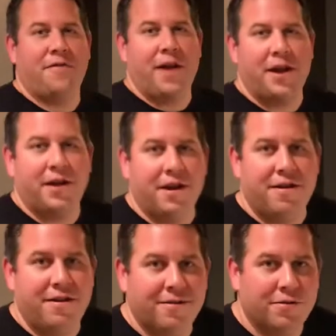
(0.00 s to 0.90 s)
Andy
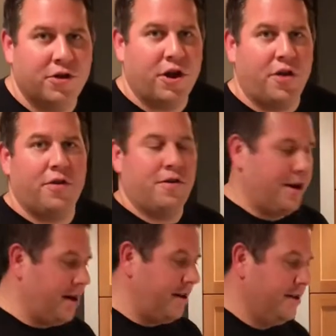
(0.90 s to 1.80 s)
here with
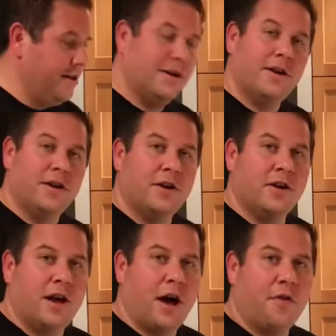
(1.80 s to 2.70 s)
another
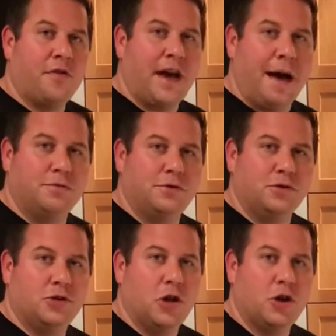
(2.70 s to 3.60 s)
healthy
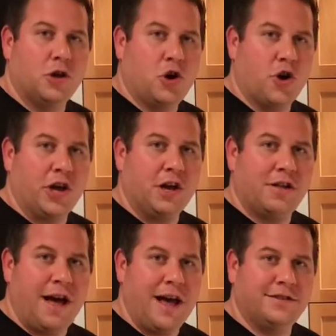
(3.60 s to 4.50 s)
options cooking
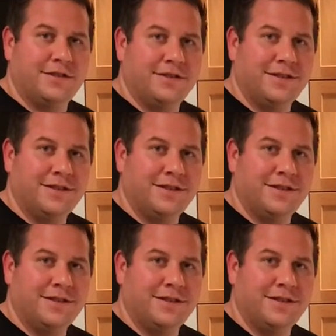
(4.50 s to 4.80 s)
class.